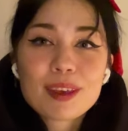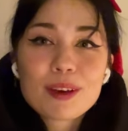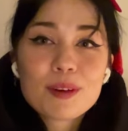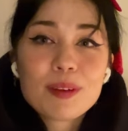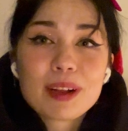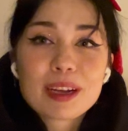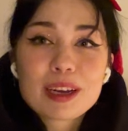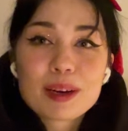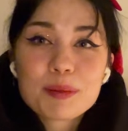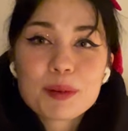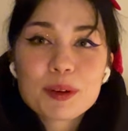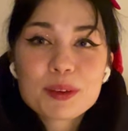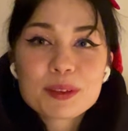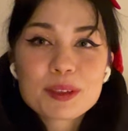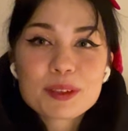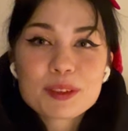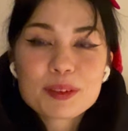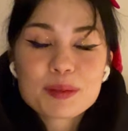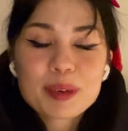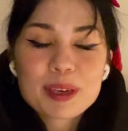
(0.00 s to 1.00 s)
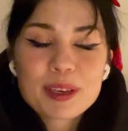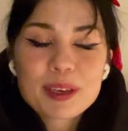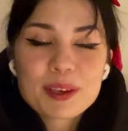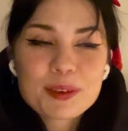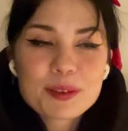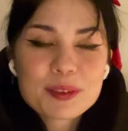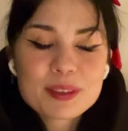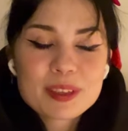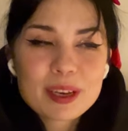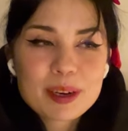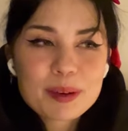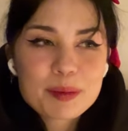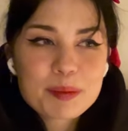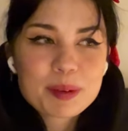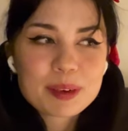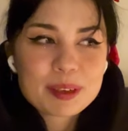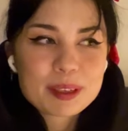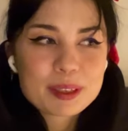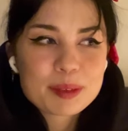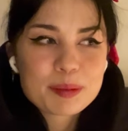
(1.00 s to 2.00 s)
Welcome also to my new setup.
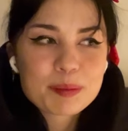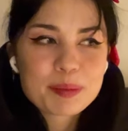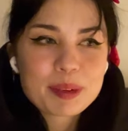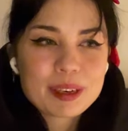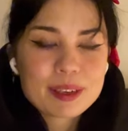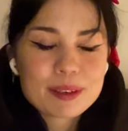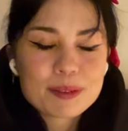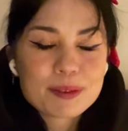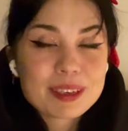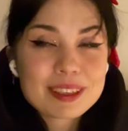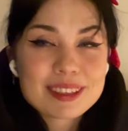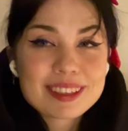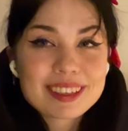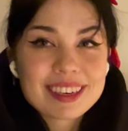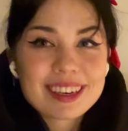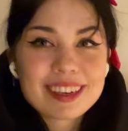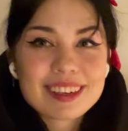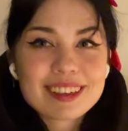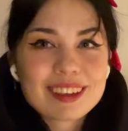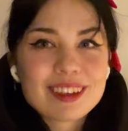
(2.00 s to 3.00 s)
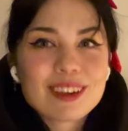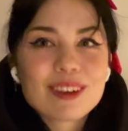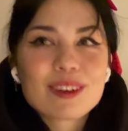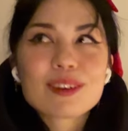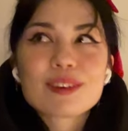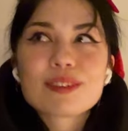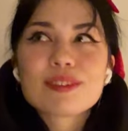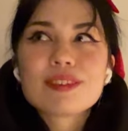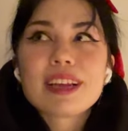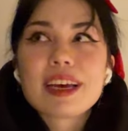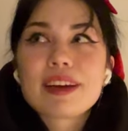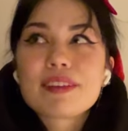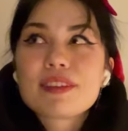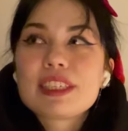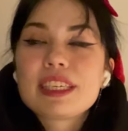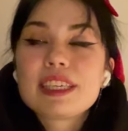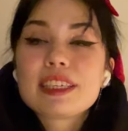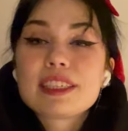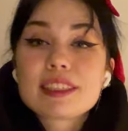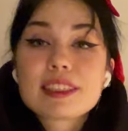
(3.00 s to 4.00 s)
It's been once again a lot of life
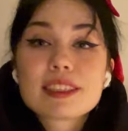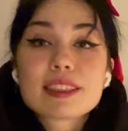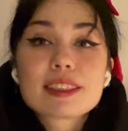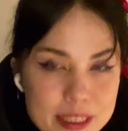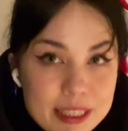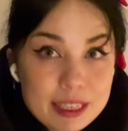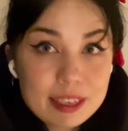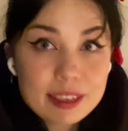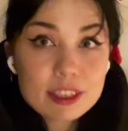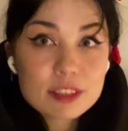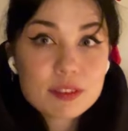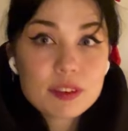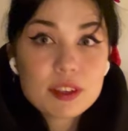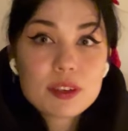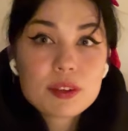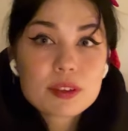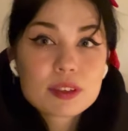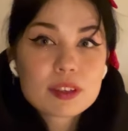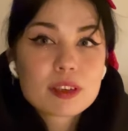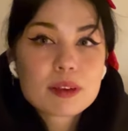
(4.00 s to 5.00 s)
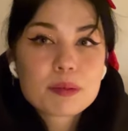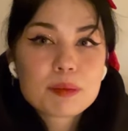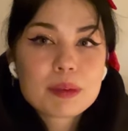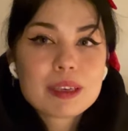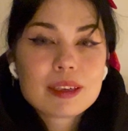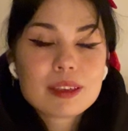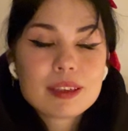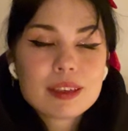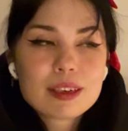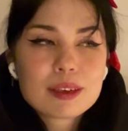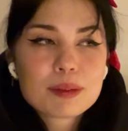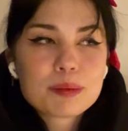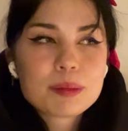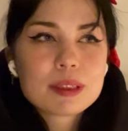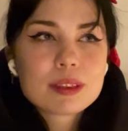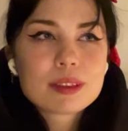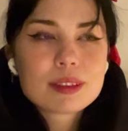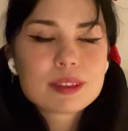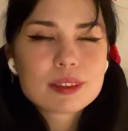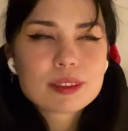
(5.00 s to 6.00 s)
changes. Yeah, this video is gonna be a little
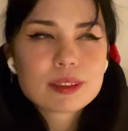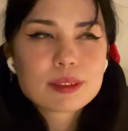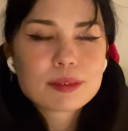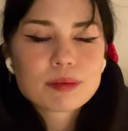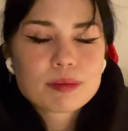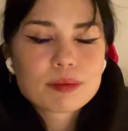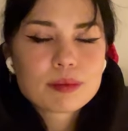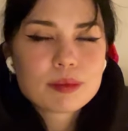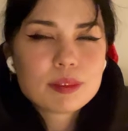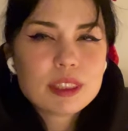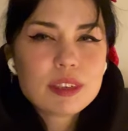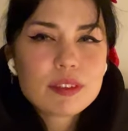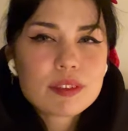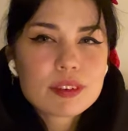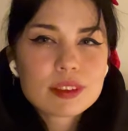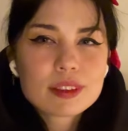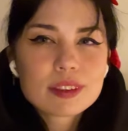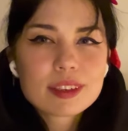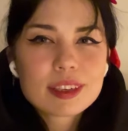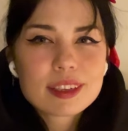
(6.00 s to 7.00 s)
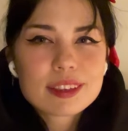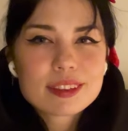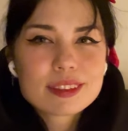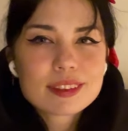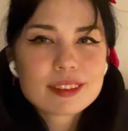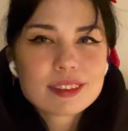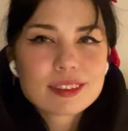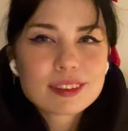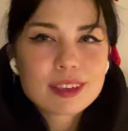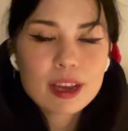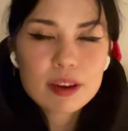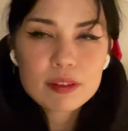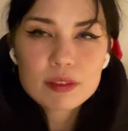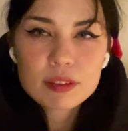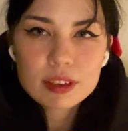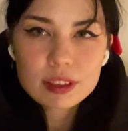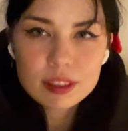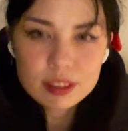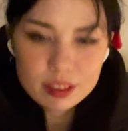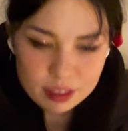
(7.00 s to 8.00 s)
bit different than
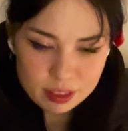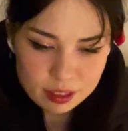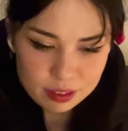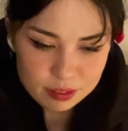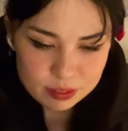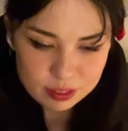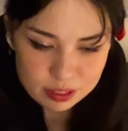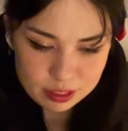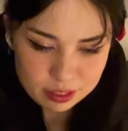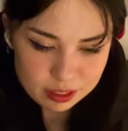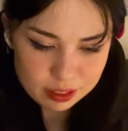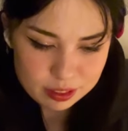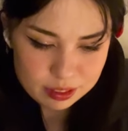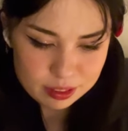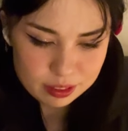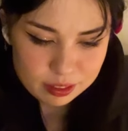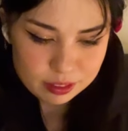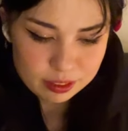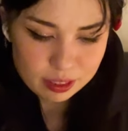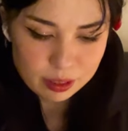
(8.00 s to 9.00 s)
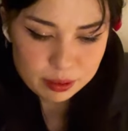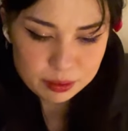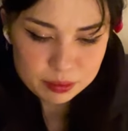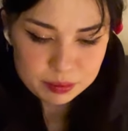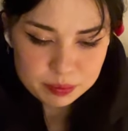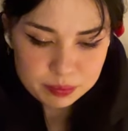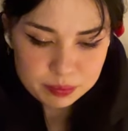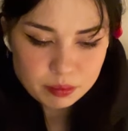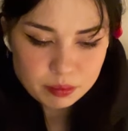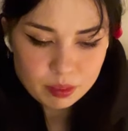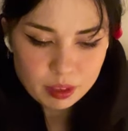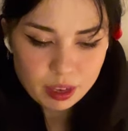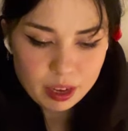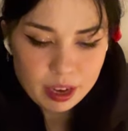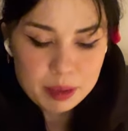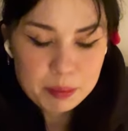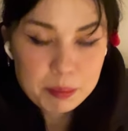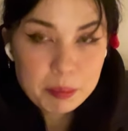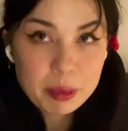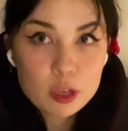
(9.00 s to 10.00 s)
everything I've done until now
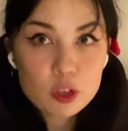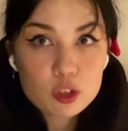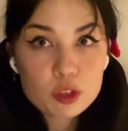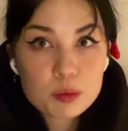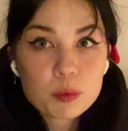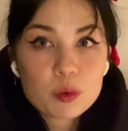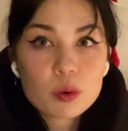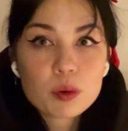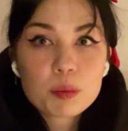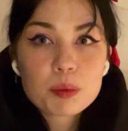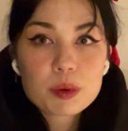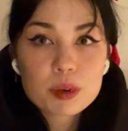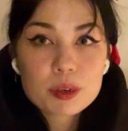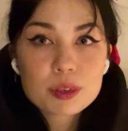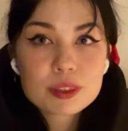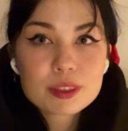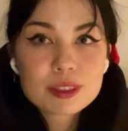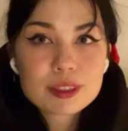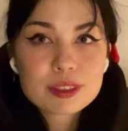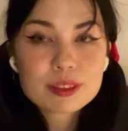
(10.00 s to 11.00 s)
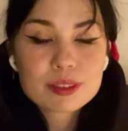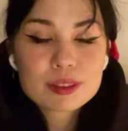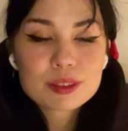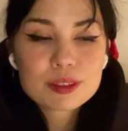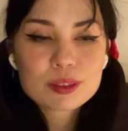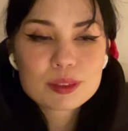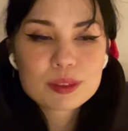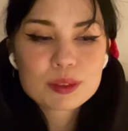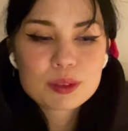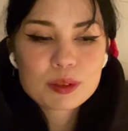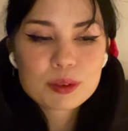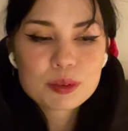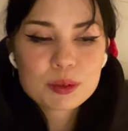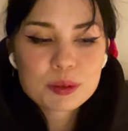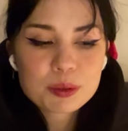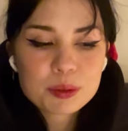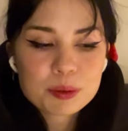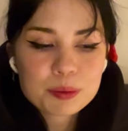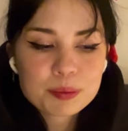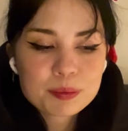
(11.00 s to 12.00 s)
and much more personal,
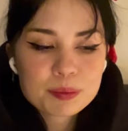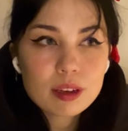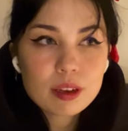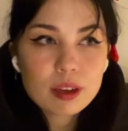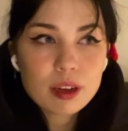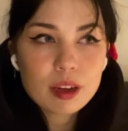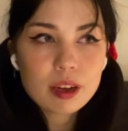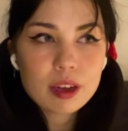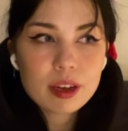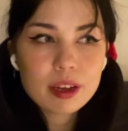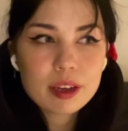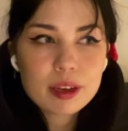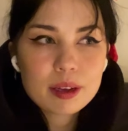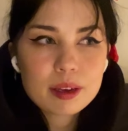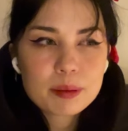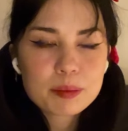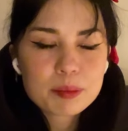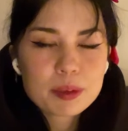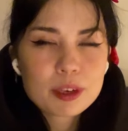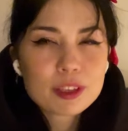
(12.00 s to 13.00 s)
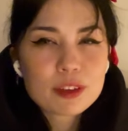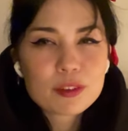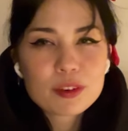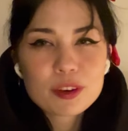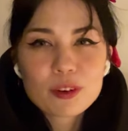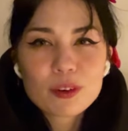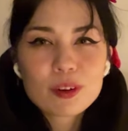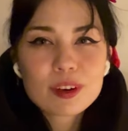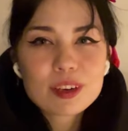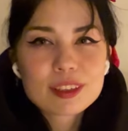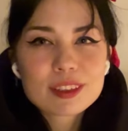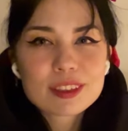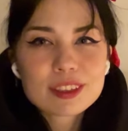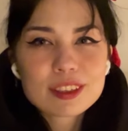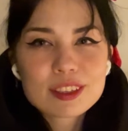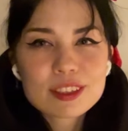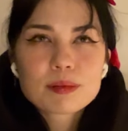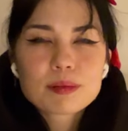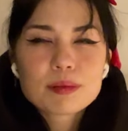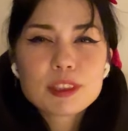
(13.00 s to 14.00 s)
so I'm gonna record it in
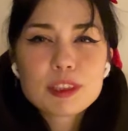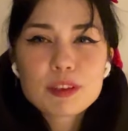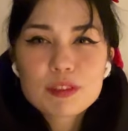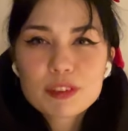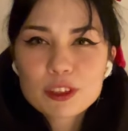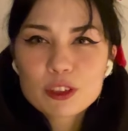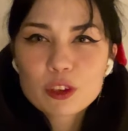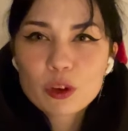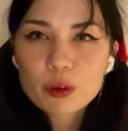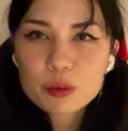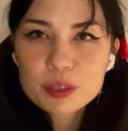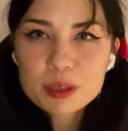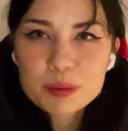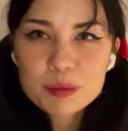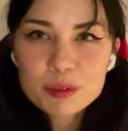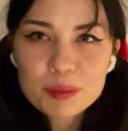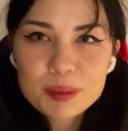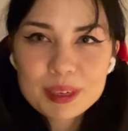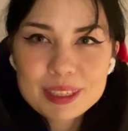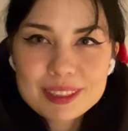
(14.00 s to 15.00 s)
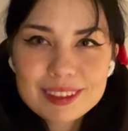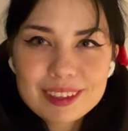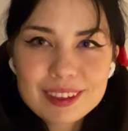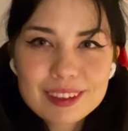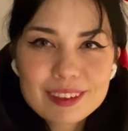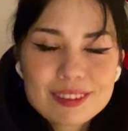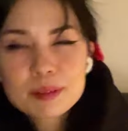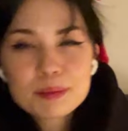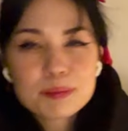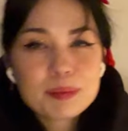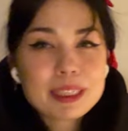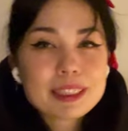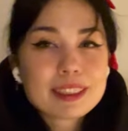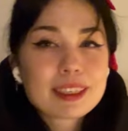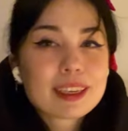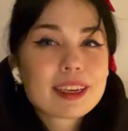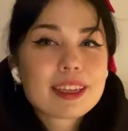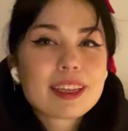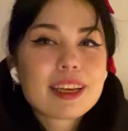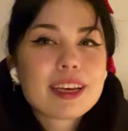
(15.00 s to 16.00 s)
a different concept for myself.
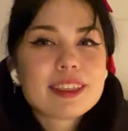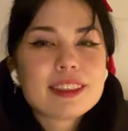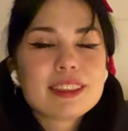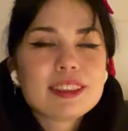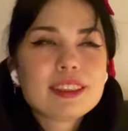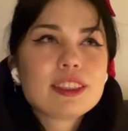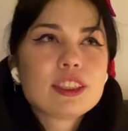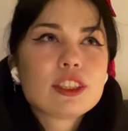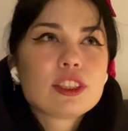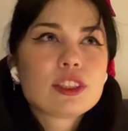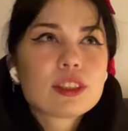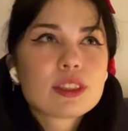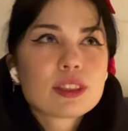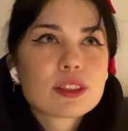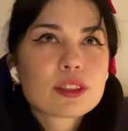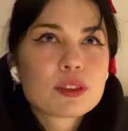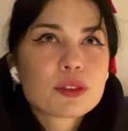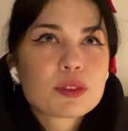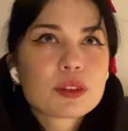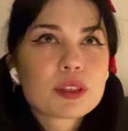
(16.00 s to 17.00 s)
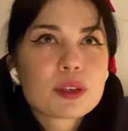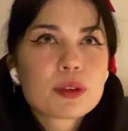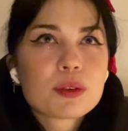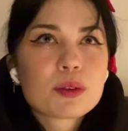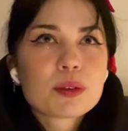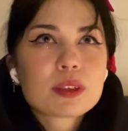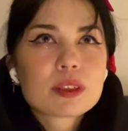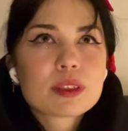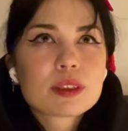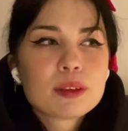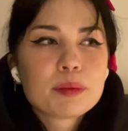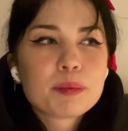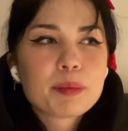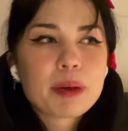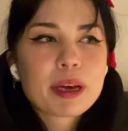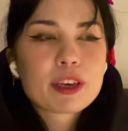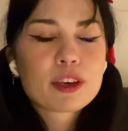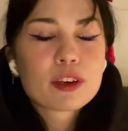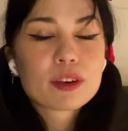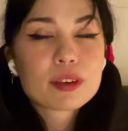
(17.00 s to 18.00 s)
Basically, the idea is just to record my
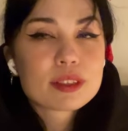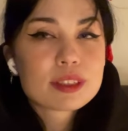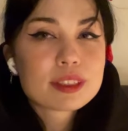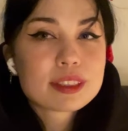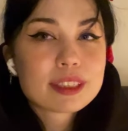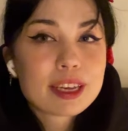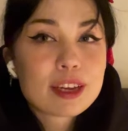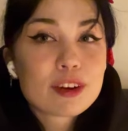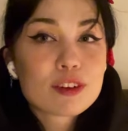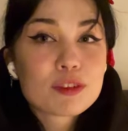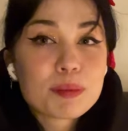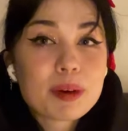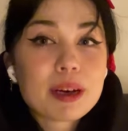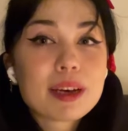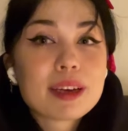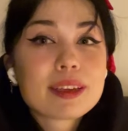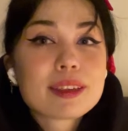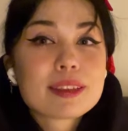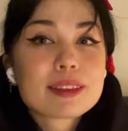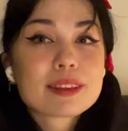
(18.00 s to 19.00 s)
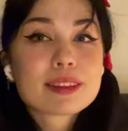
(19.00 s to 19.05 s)
current state of mind